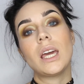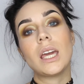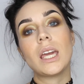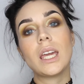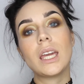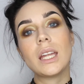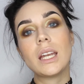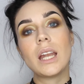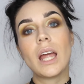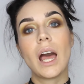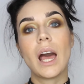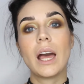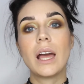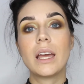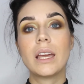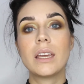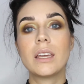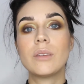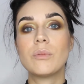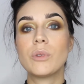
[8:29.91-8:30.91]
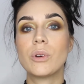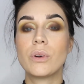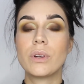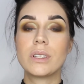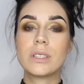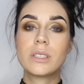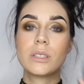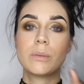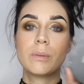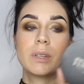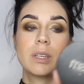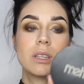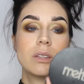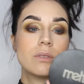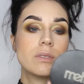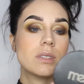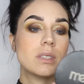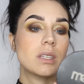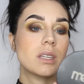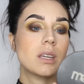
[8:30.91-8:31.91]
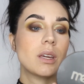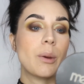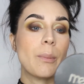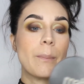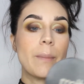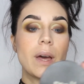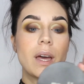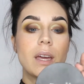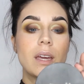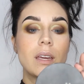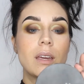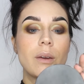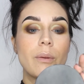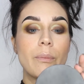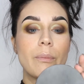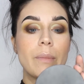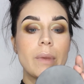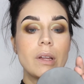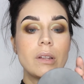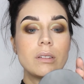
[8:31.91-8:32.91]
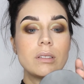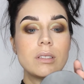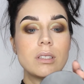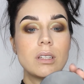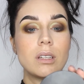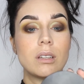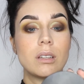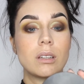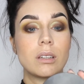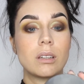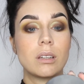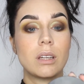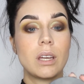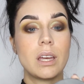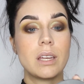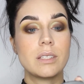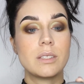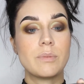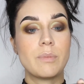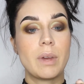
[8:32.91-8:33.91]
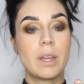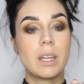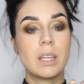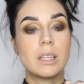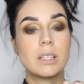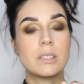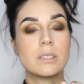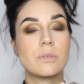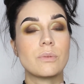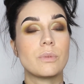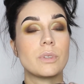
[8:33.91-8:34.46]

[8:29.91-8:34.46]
and I am going to be using my Melt Cosmetics,